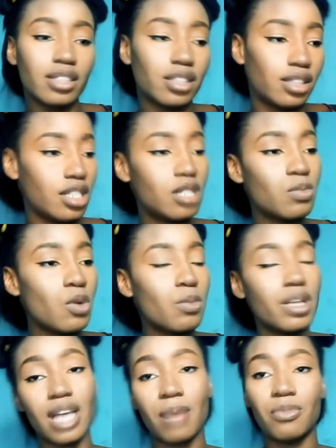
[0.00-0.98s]
this
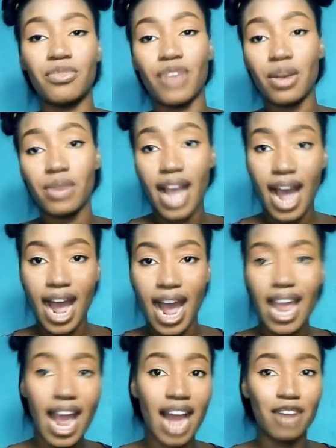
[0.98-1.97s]
moment I'm very
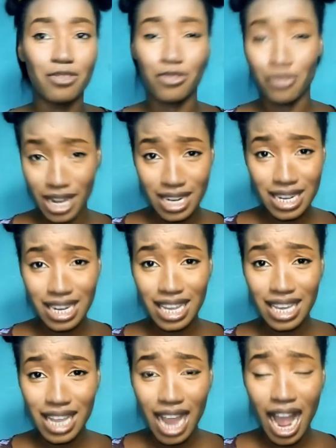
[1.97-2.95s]
high and
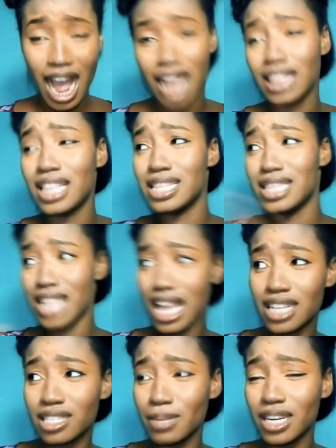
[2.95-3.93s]
friendly at the
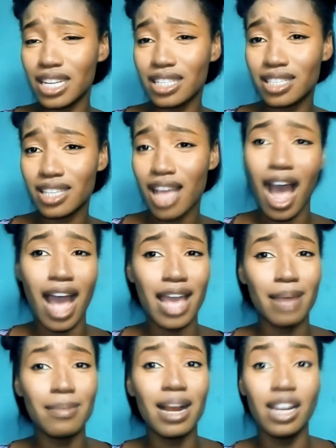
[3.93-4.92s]
next minute I
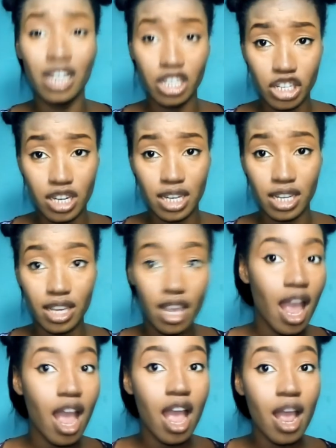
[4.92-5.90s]
am literally
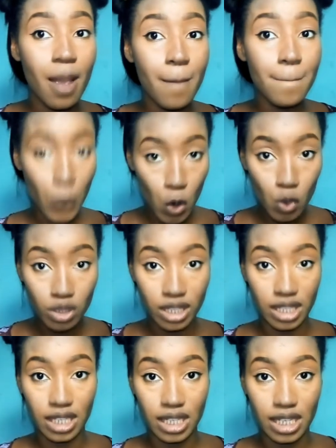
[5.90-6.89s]

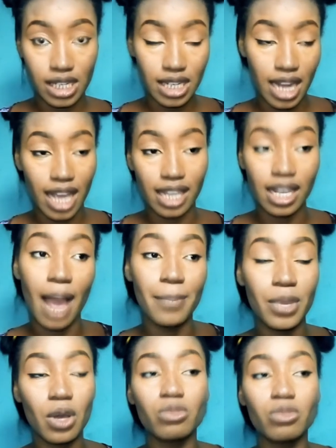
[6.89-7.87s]
moody. Like I
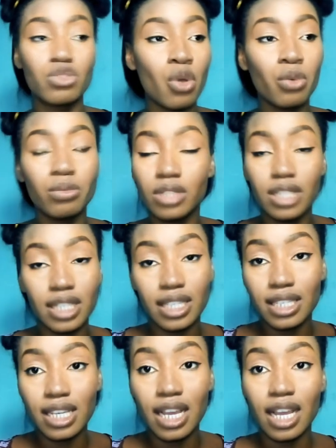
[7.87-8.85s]
become so
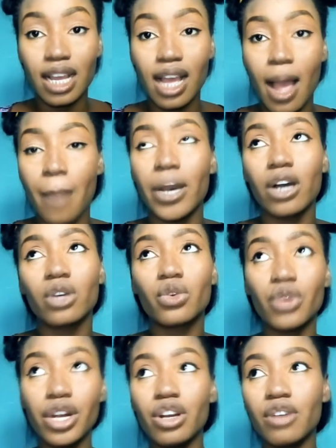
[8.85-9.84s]
moody. But
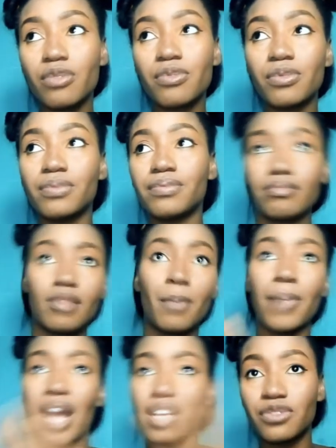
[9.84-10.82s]
growing up the
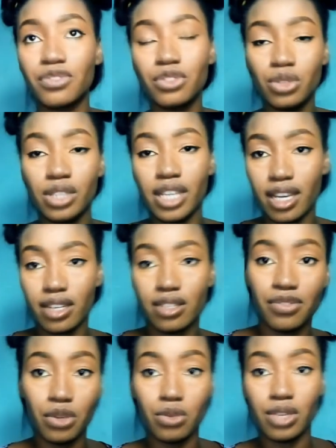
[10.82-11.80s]
past few
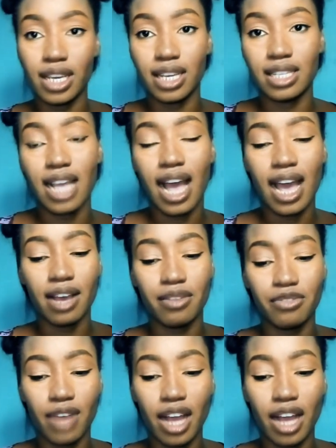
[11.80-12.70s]
years, few years, I have